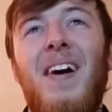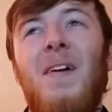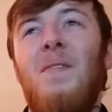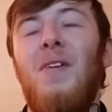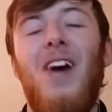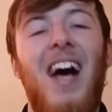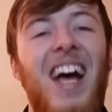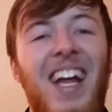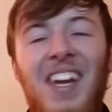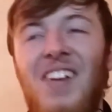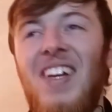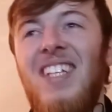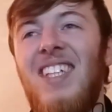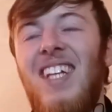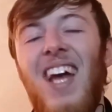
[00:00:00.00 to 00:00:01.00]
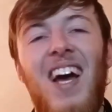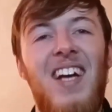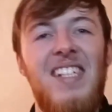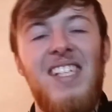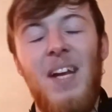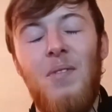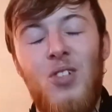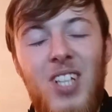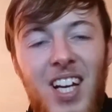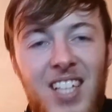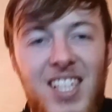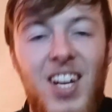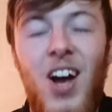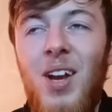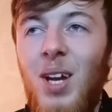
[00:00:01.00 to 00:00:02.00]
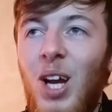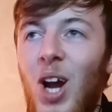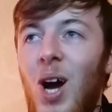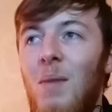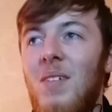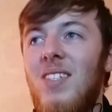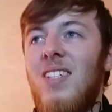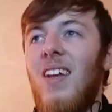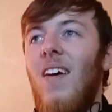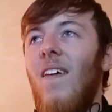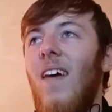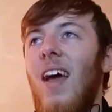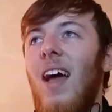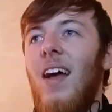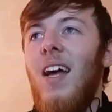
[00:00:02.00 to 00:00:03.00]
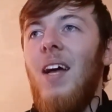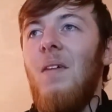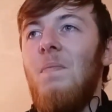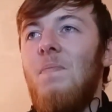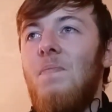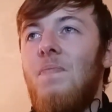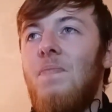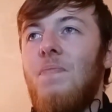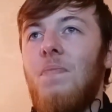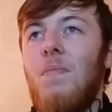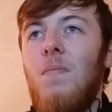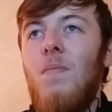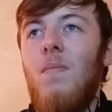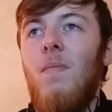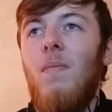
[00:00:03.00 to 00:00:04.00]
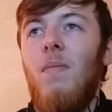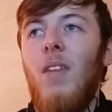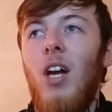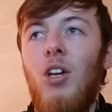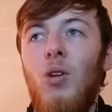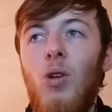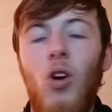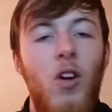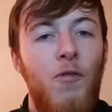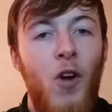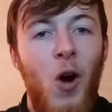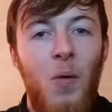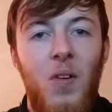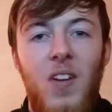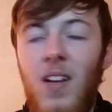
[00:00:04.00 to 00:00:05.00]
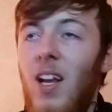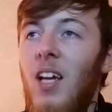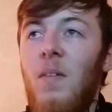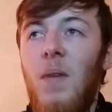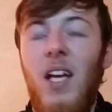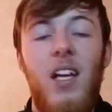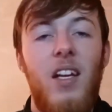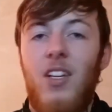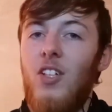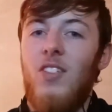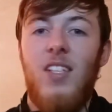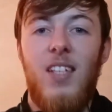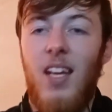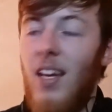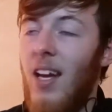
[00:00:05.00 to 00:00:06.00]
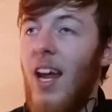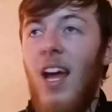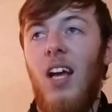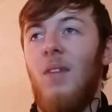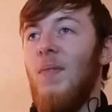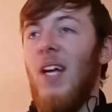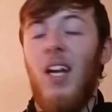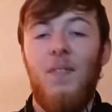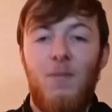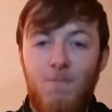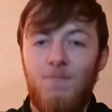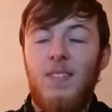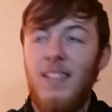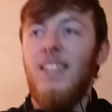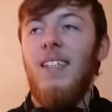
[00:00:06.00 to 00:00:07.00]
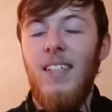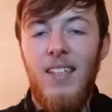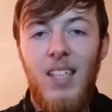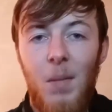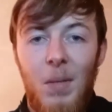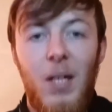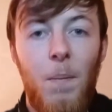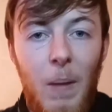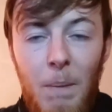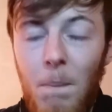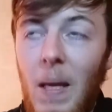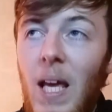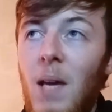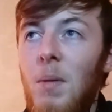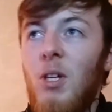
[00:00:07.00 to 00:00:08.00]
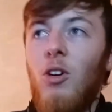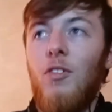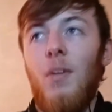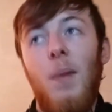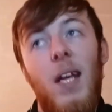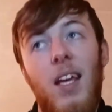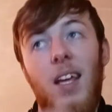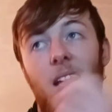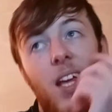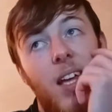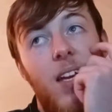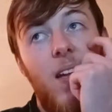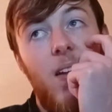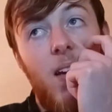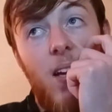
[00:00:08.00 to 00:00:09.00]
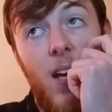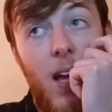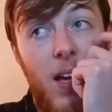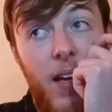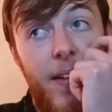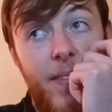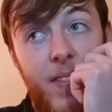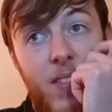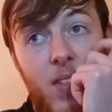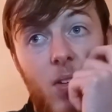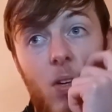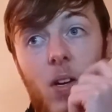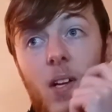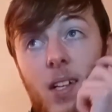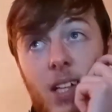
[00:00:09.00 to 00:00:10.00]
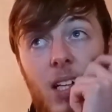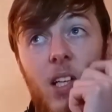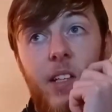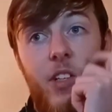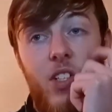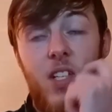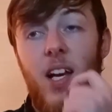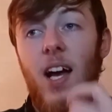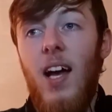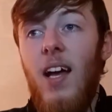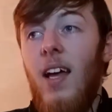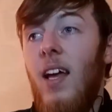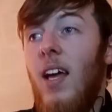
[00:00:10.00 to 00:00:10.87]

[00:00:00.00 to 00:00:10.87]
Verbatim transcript: But anyways, guys, tell me what you guys thought in the comments. Are you looking forward to like me? Because hell, man, I'm like a big baby over. I'm like a kid again. So there's that.